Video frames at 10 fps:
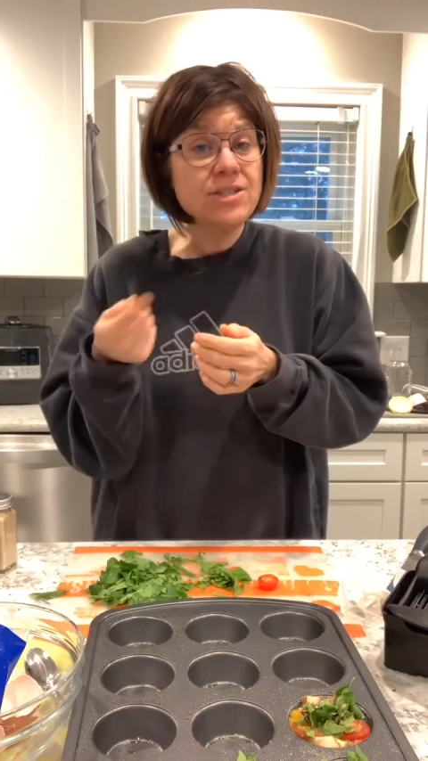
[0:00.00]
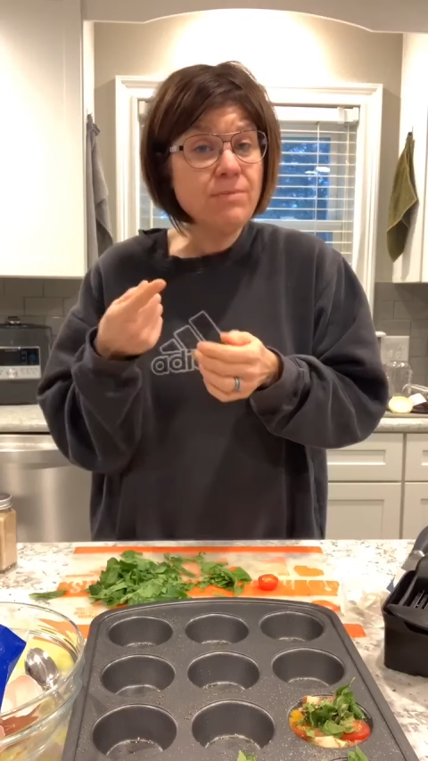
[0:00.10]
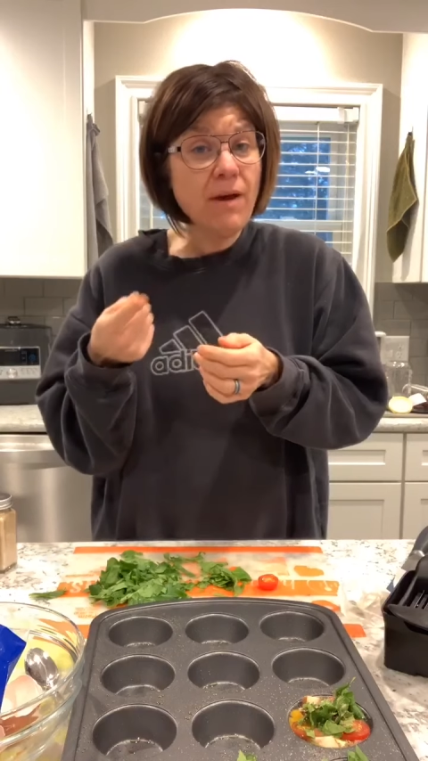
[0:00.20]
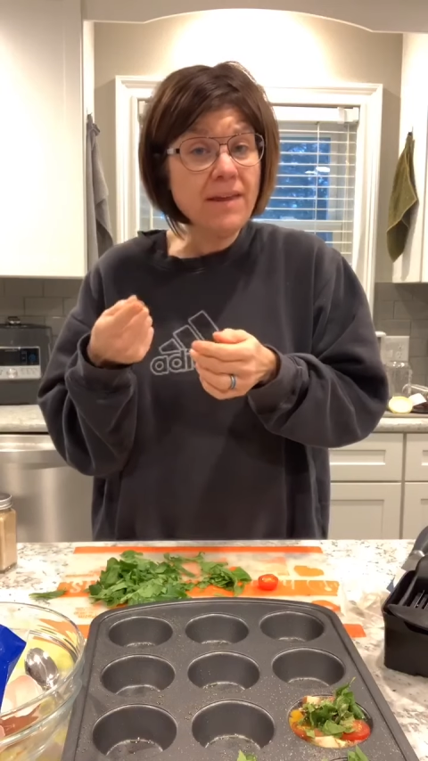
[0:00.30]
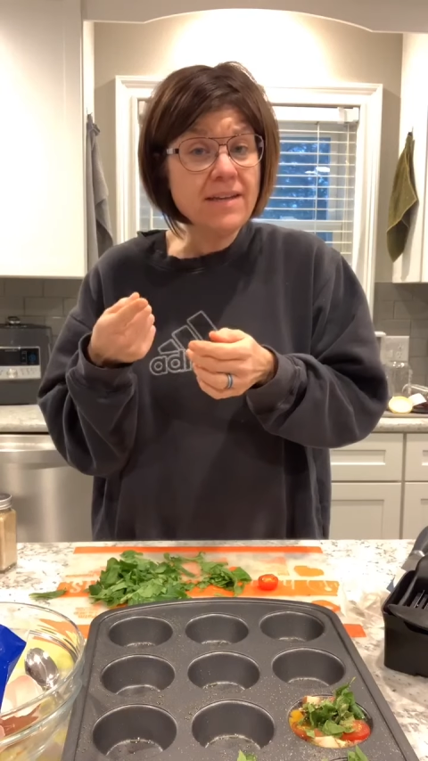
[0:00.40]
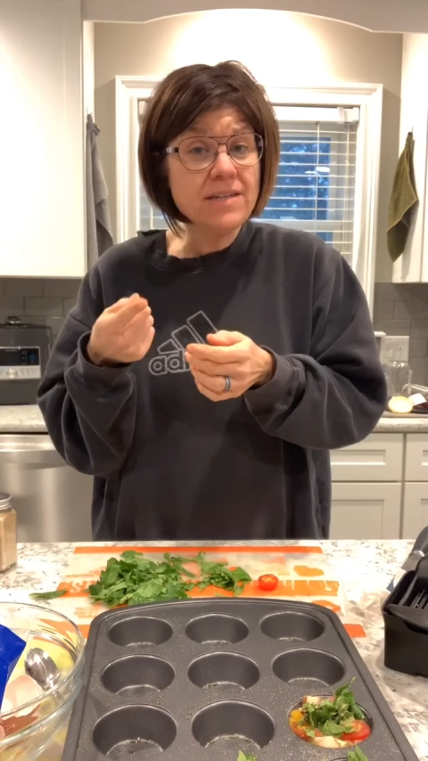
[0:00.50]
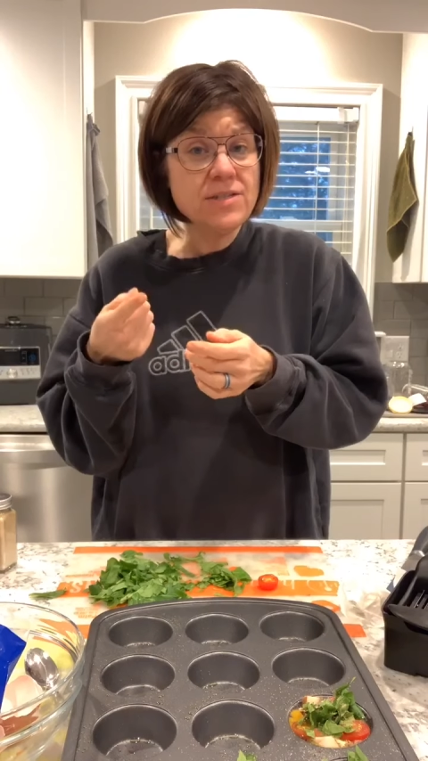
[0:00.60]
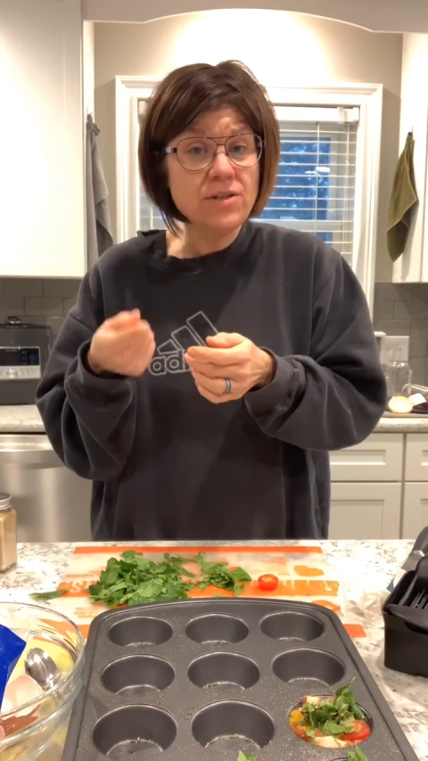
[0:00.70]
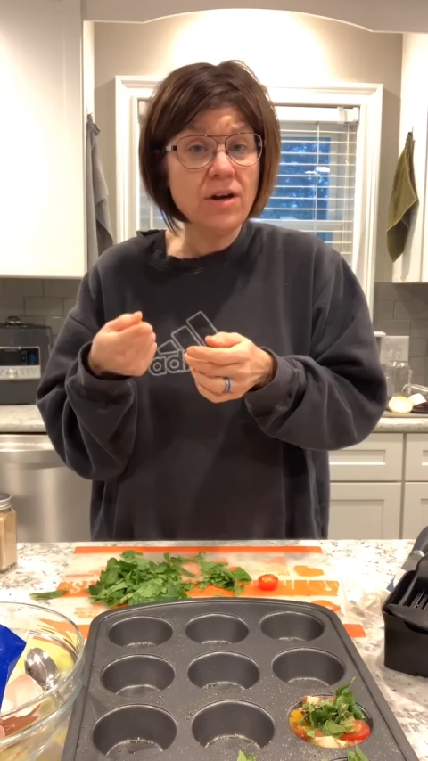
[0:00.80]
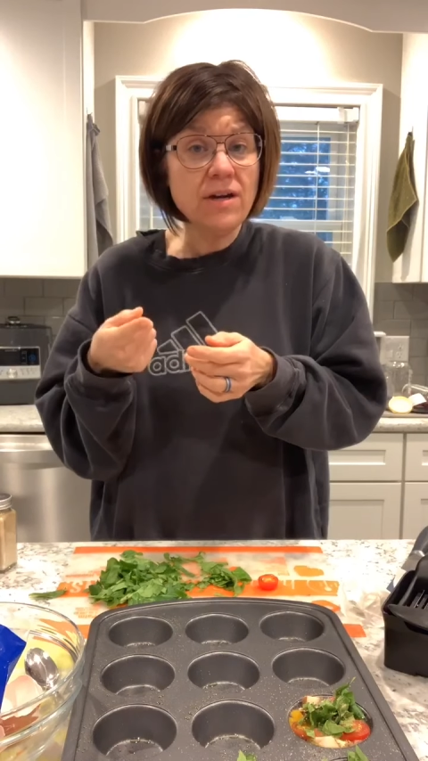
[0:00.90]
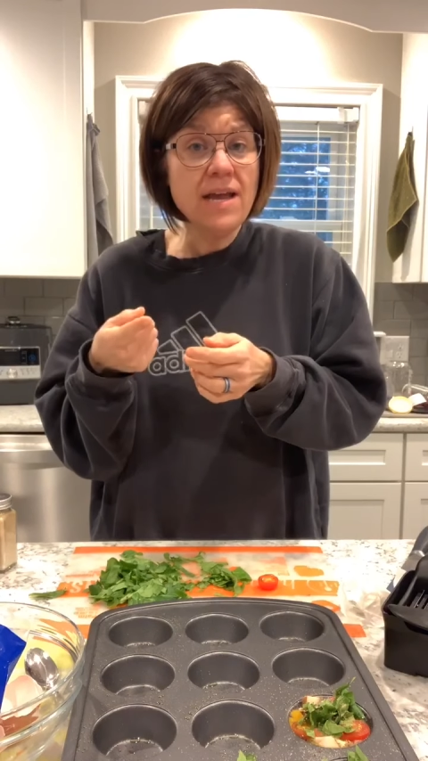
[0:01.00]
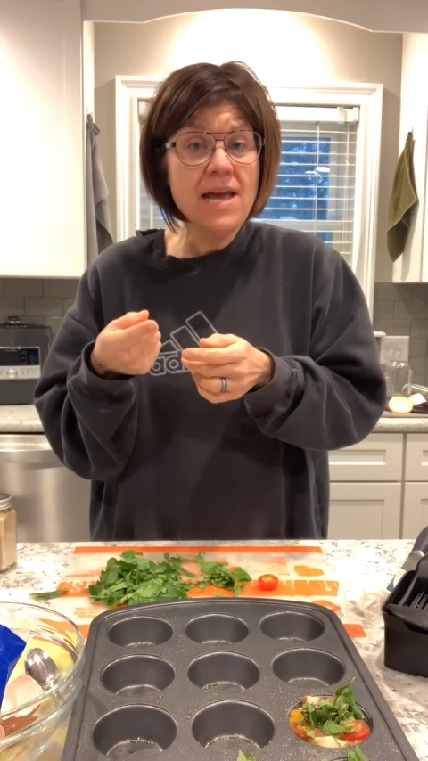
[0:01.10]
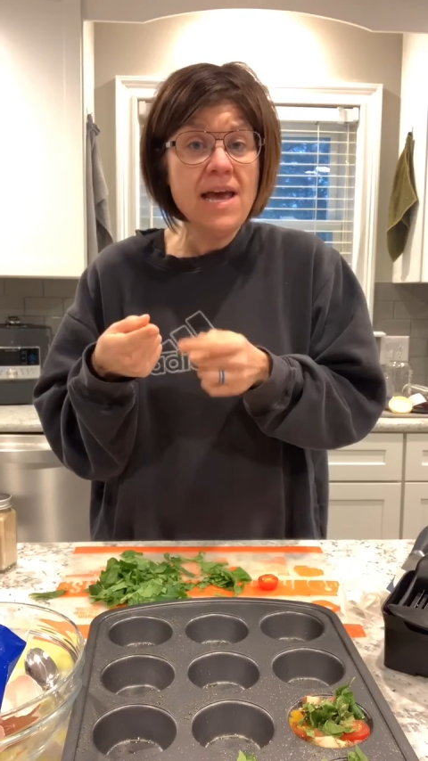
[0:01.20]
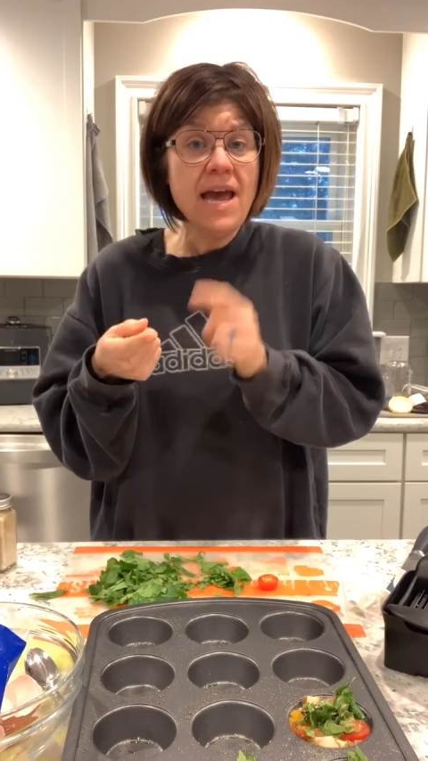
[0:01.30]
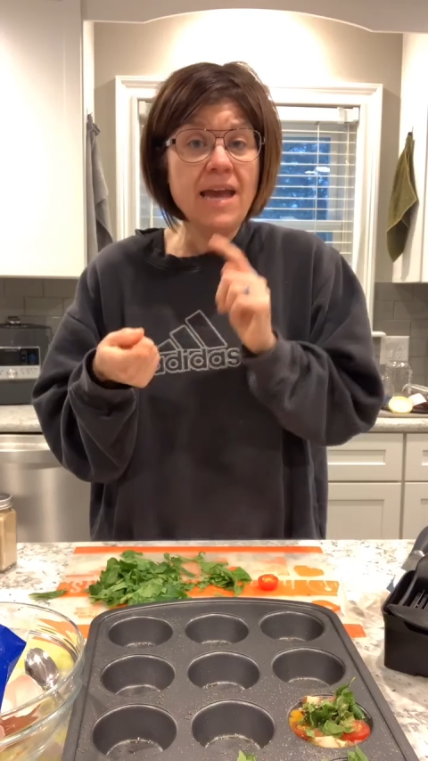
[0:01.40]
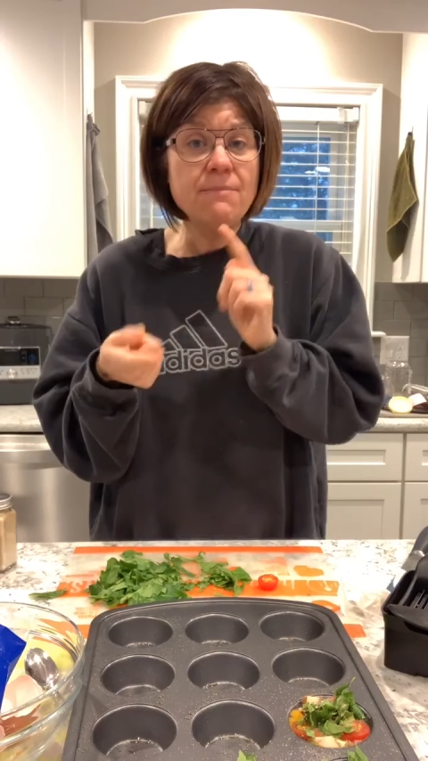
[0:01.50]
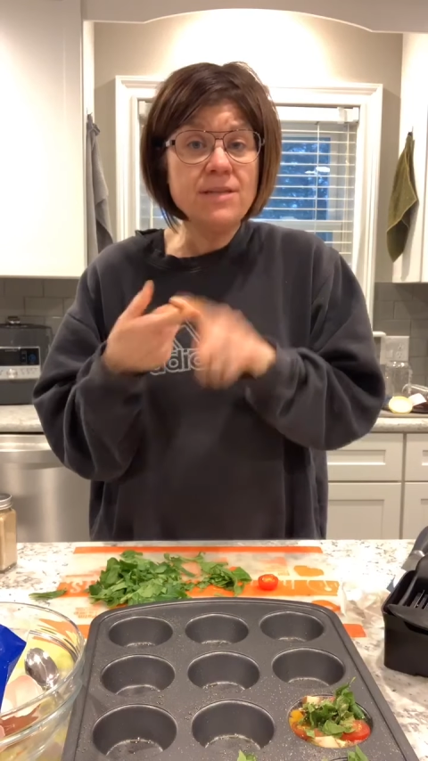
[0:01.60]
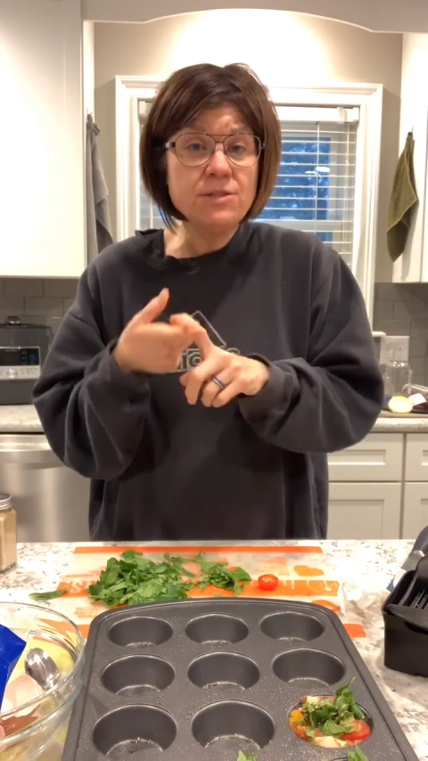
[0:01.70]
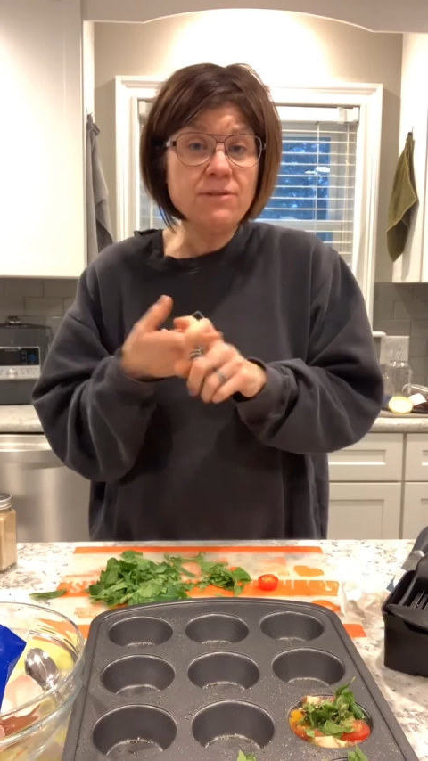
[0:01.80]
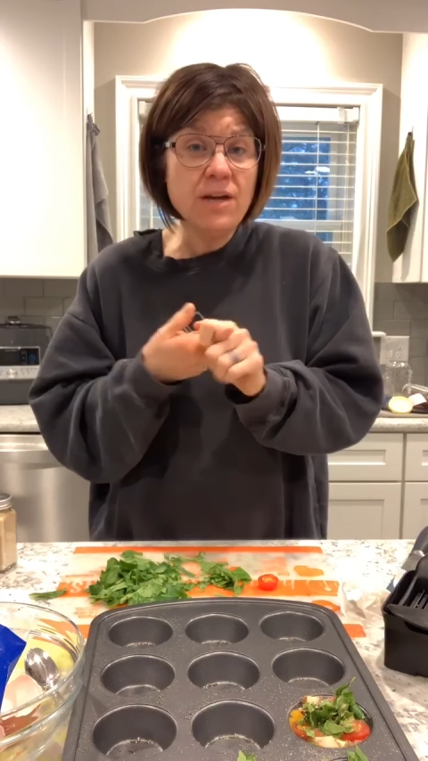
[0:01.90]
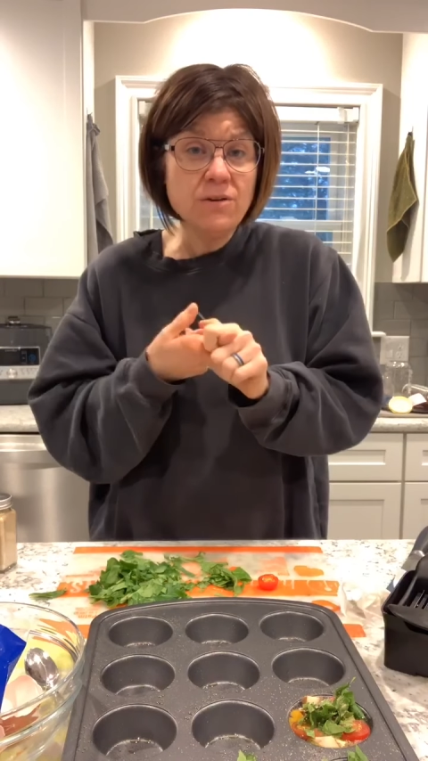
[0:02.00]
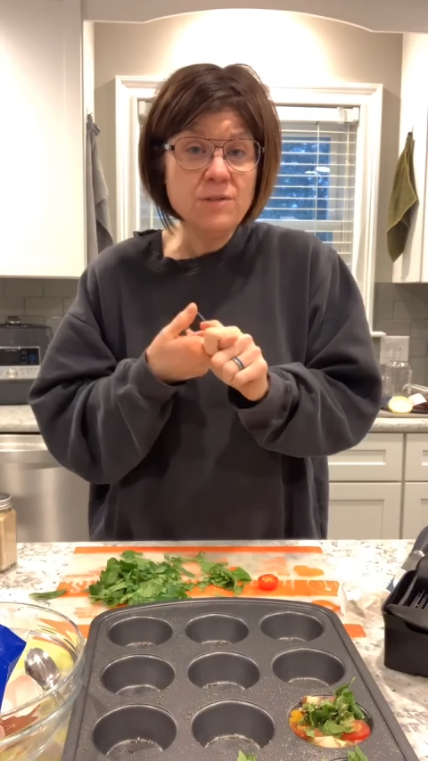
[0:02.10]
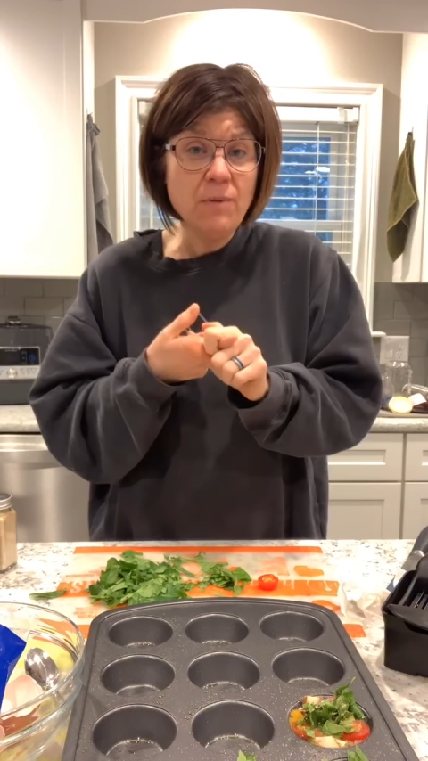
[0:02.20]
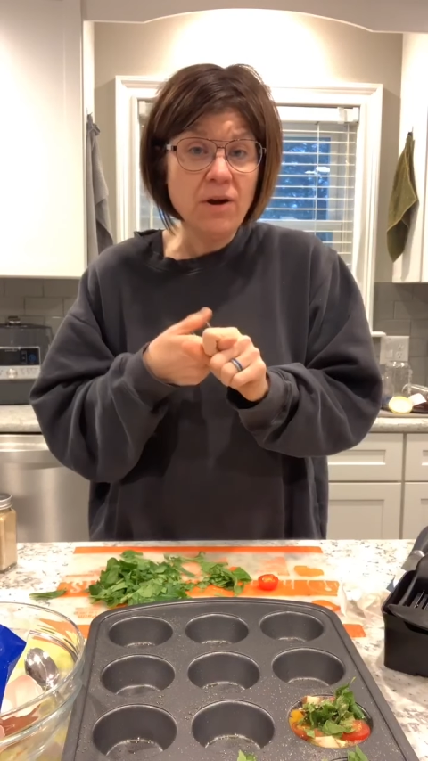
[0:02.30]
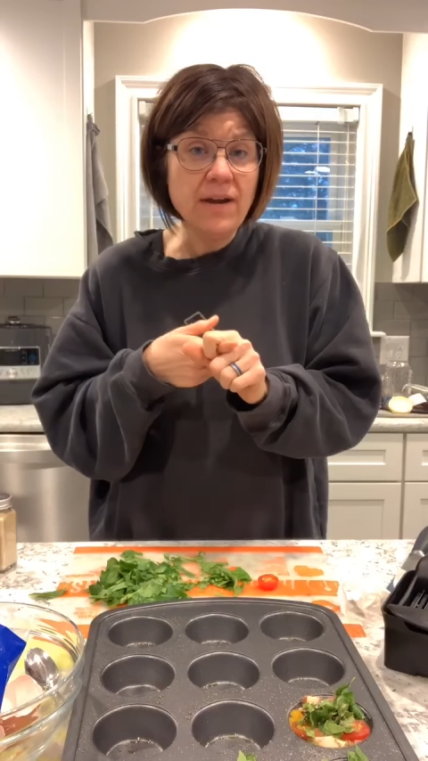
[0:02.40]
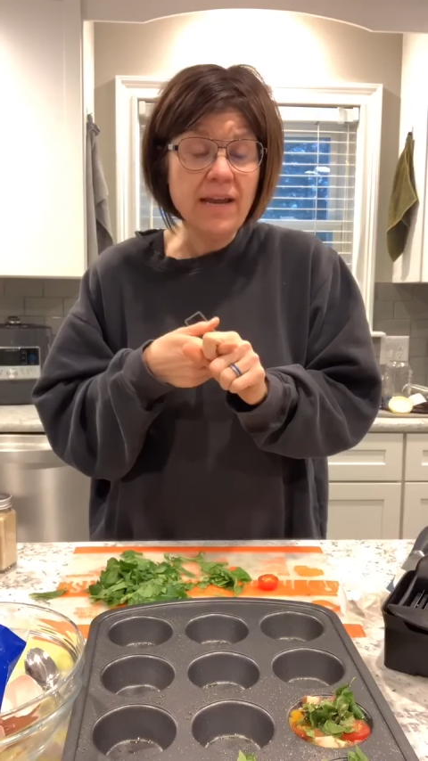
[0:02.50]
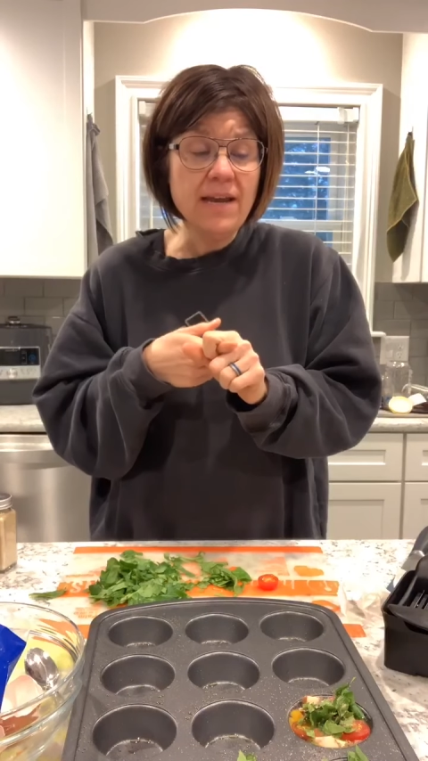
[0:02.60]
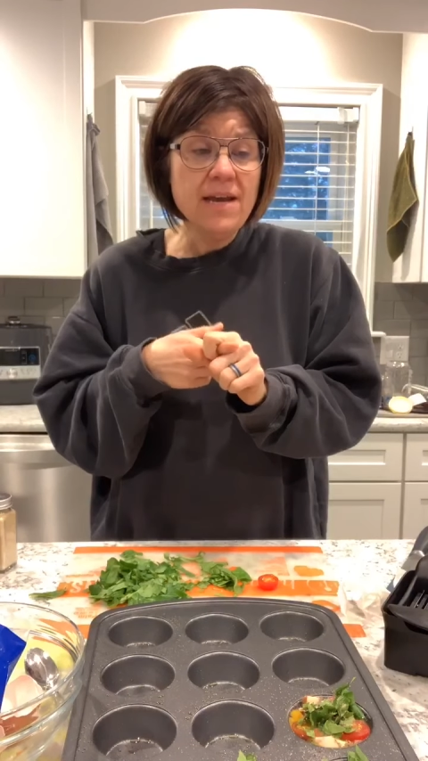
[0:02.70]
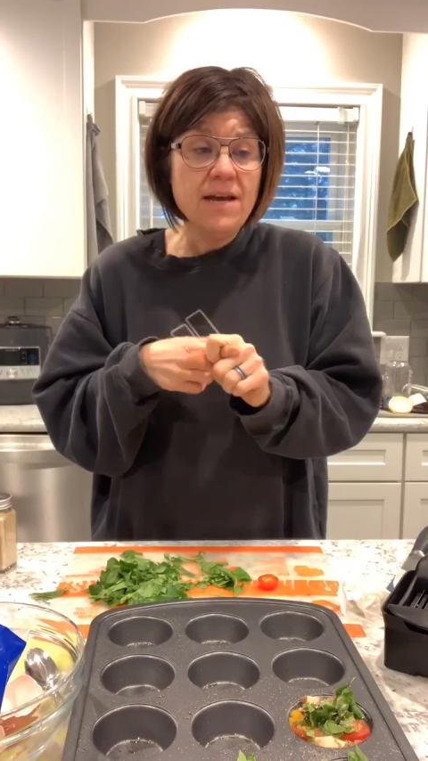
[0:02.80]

probably gonna start a mystery host party